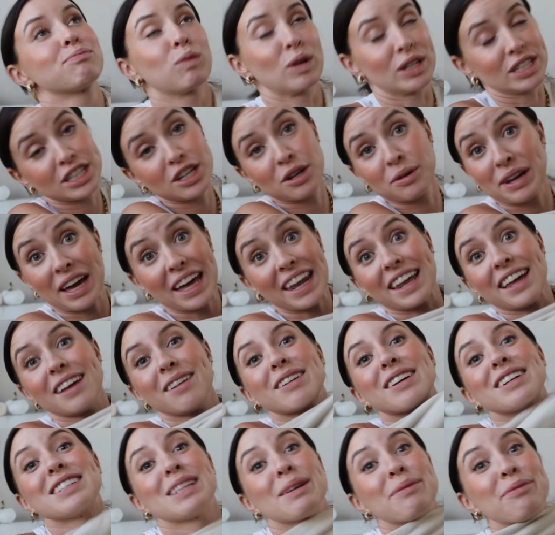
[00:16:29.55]
went to go get
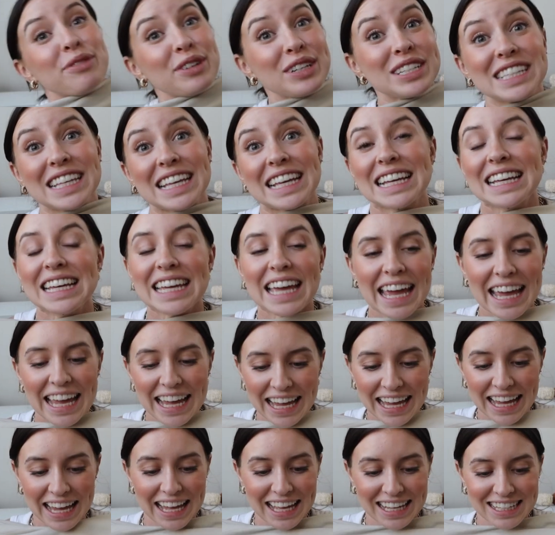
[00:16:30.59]
it because I'm freezing
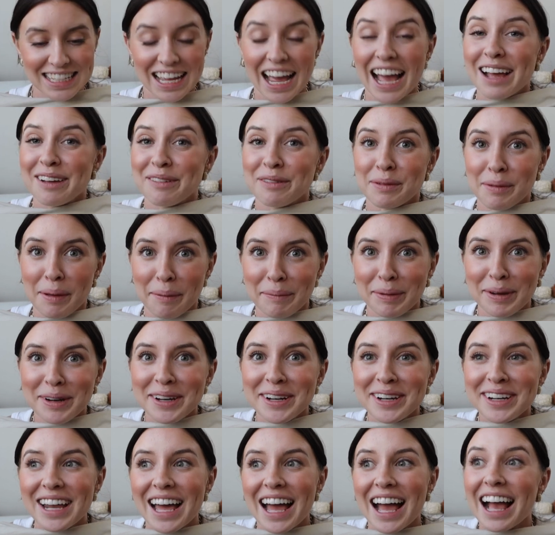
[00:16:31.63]
and I
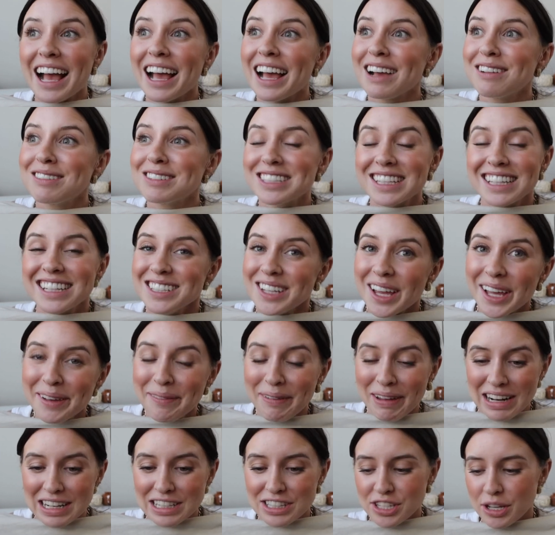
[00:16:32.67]
remembered I was gonna talk
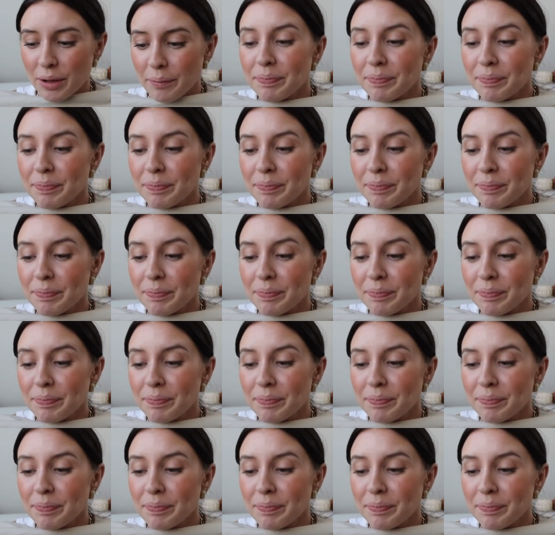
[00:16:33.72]
about it.